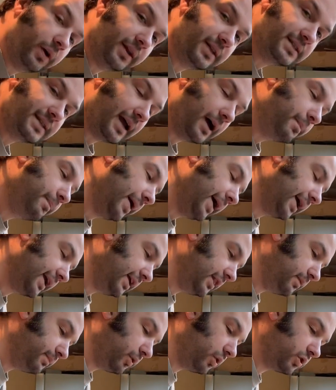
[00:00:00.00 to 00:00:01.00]
one is now back
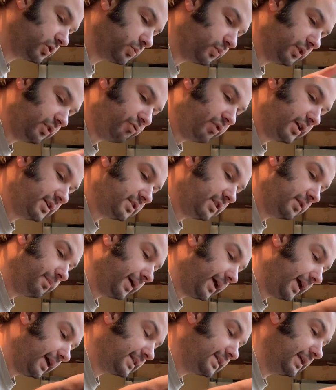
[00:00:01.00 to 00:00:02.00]
in the box with the rest of the
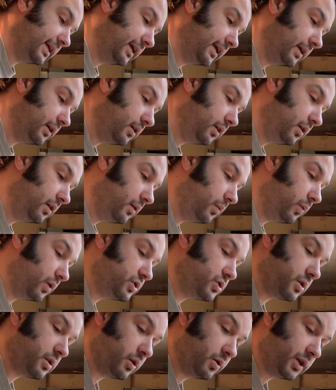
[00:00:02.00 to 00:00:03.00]
bags here,
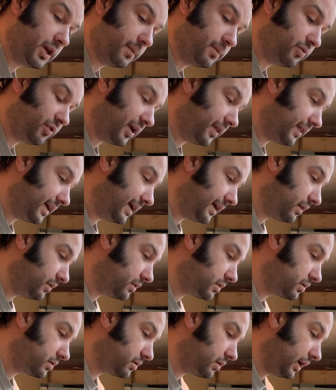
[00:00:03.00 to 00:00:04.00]
which I don't keep around the
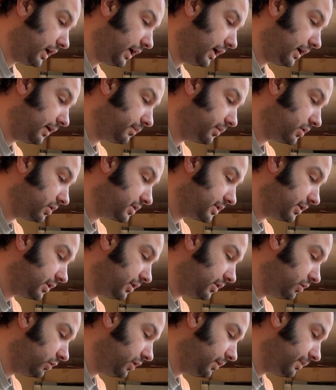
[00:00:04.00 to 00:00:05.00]
house because um, it'll
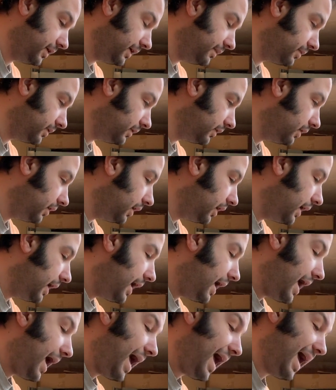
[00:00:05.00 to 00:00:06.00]
annoy people.
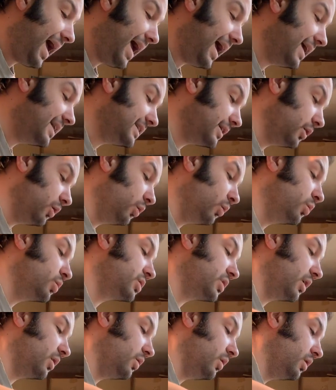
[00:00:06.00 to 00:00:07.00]
And it
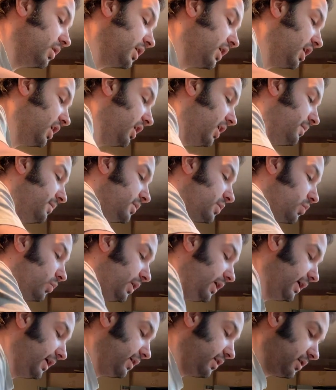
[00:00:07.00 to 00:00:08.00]
also comes
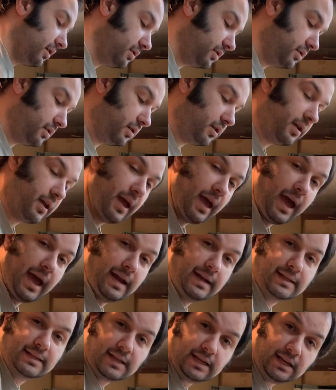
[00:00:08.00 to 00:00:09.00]
with
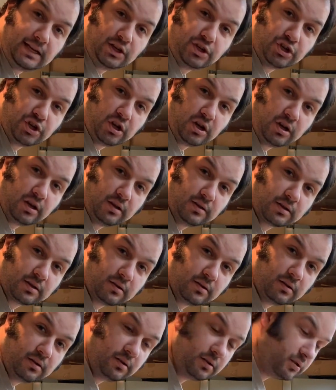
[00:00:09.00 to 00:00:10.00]
a t-shirt.
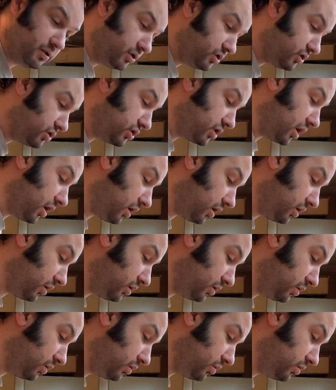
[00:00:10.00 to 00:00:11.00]

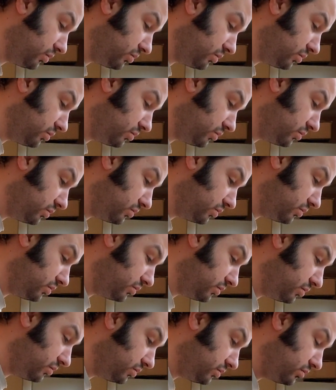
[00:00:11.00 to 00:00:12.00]
So
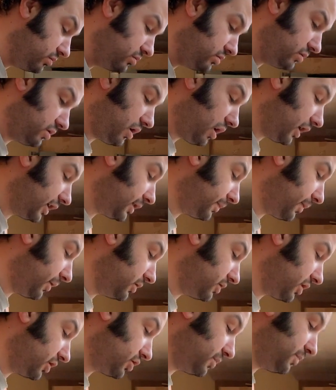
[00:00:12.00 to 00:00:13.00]
I suppose I